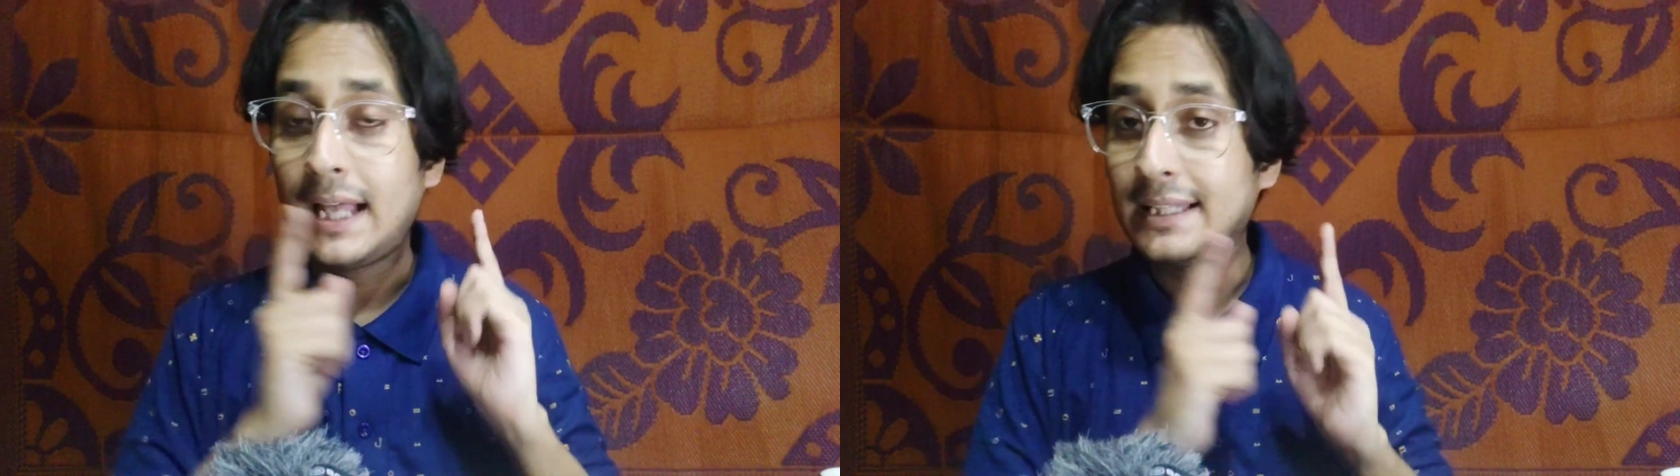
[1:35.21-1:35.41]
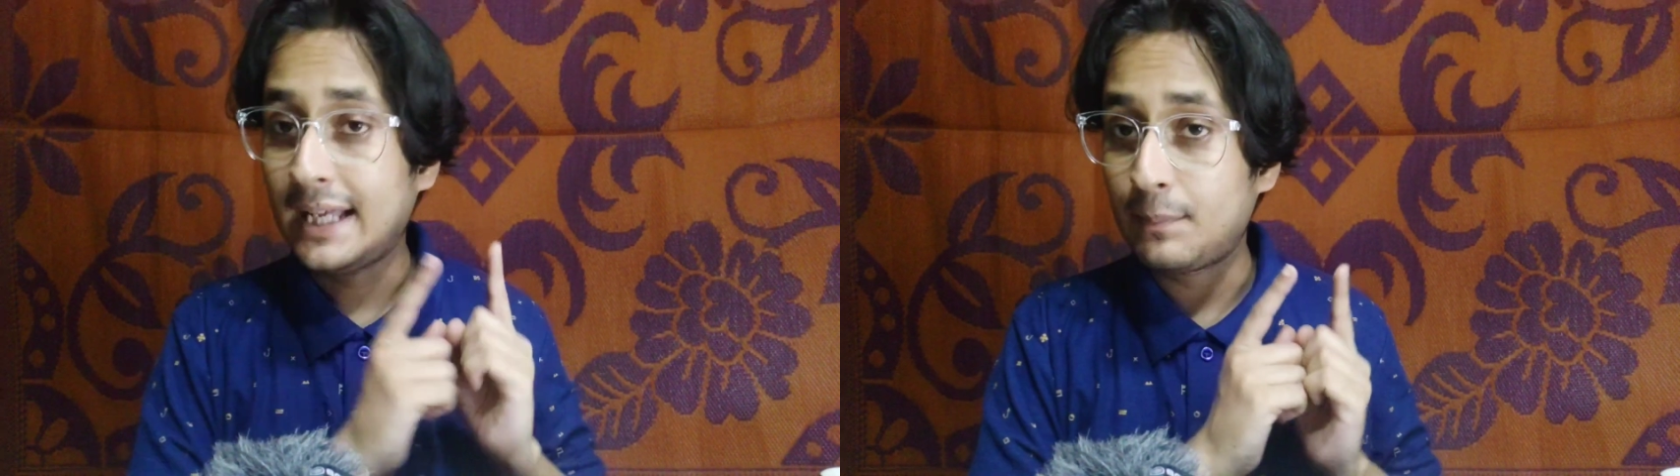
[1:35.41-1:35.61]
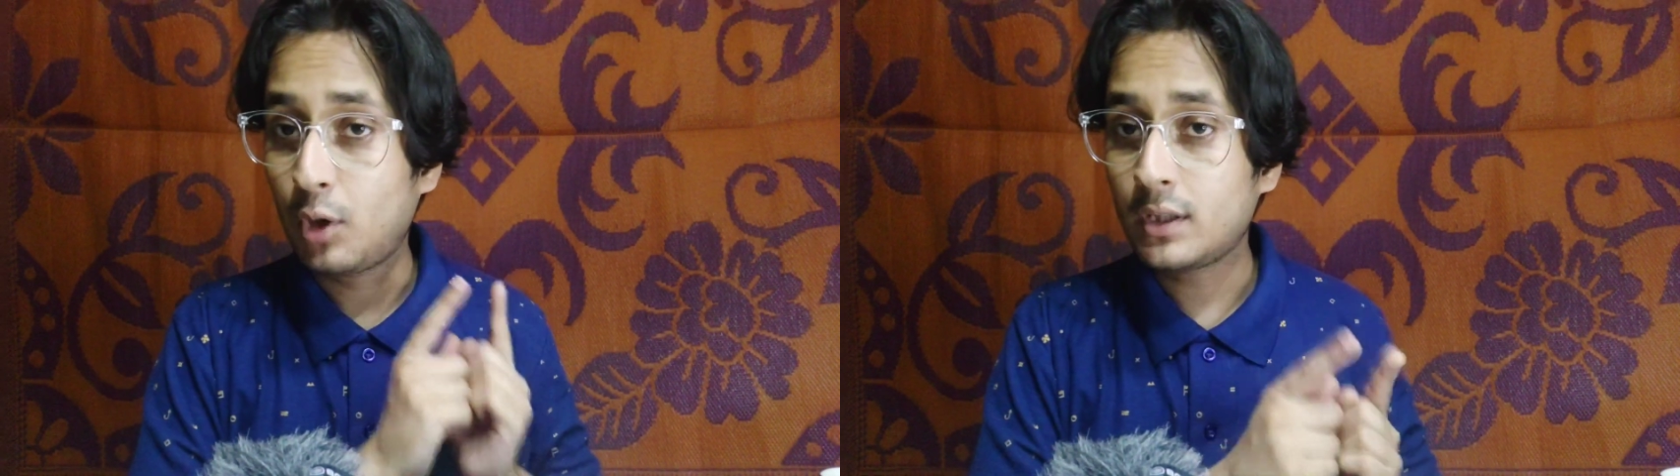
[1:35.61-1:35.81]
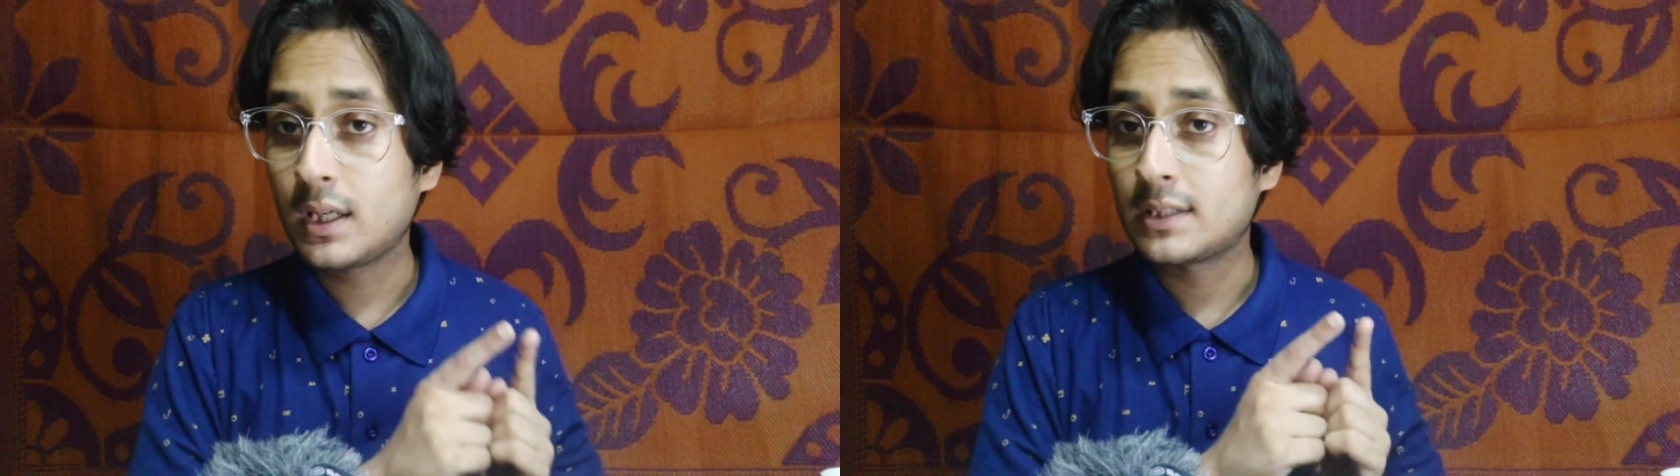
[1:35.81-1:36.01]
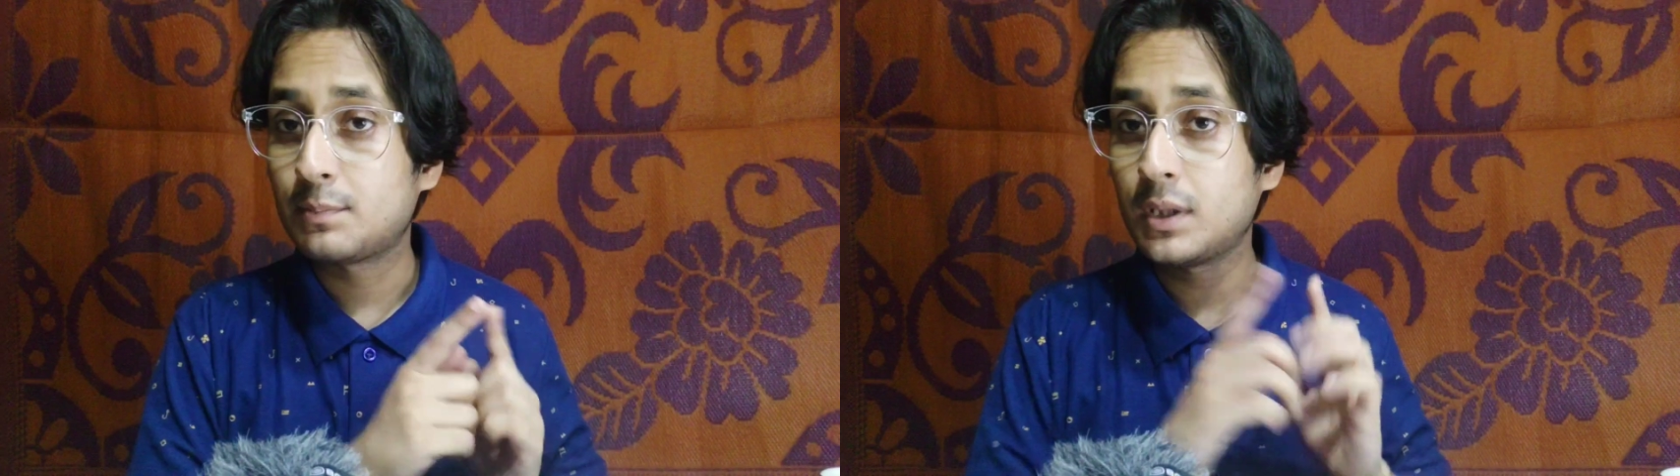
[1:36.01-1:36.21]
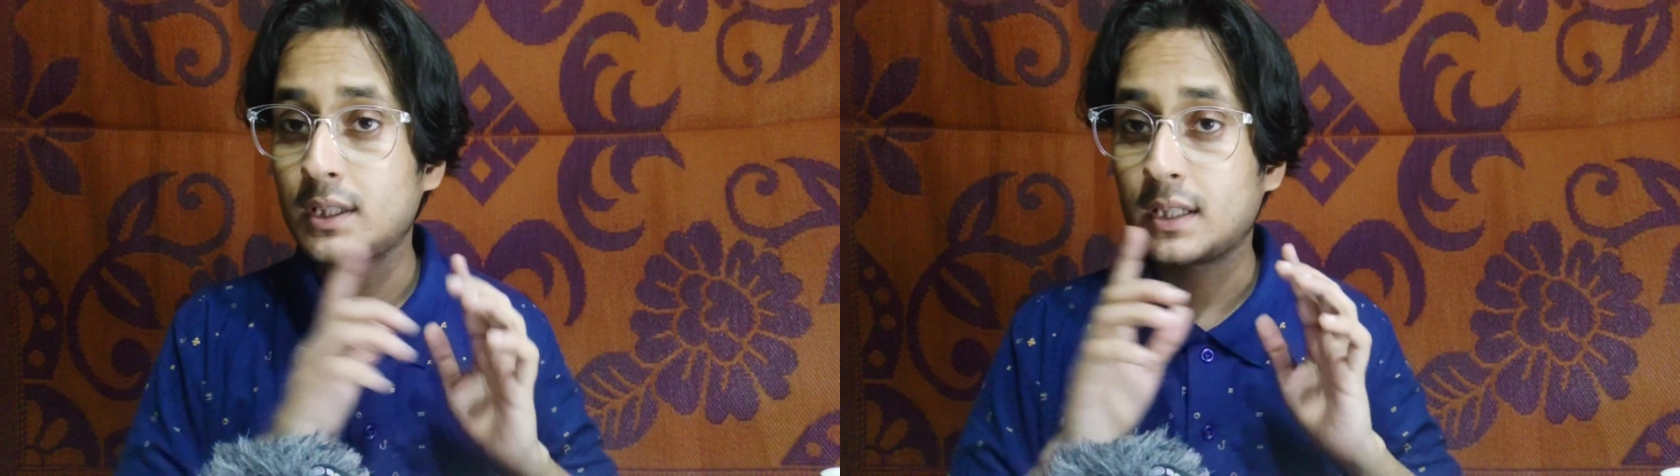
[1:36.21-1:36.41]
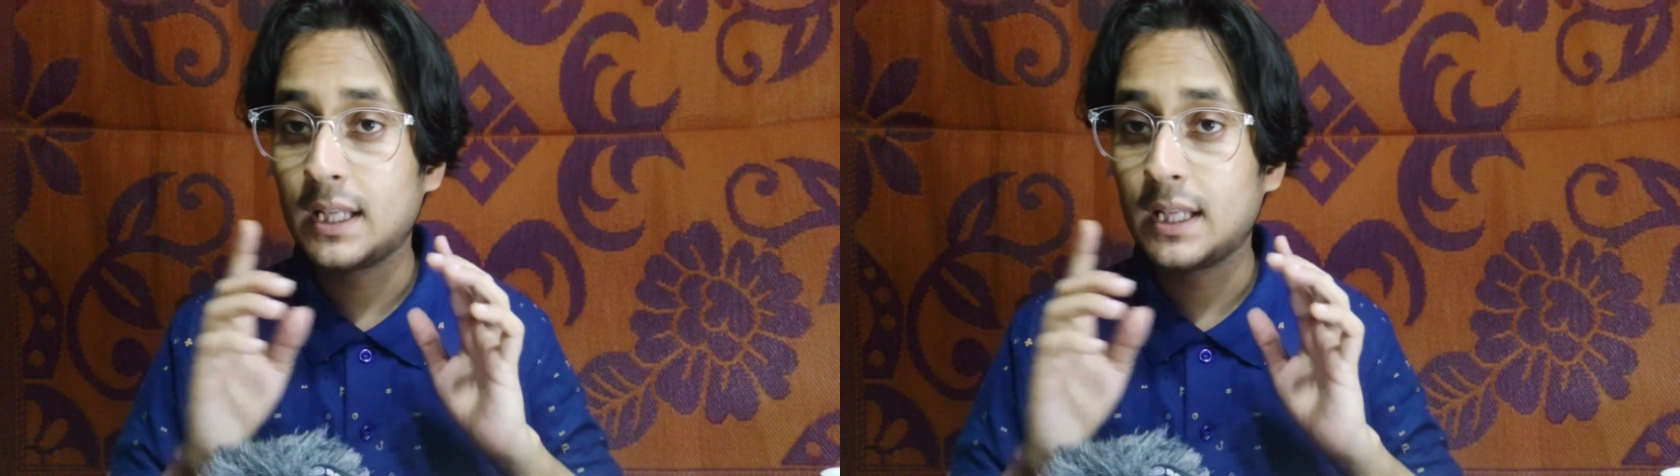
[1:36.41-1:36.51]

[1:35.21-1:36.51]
and that podcast bird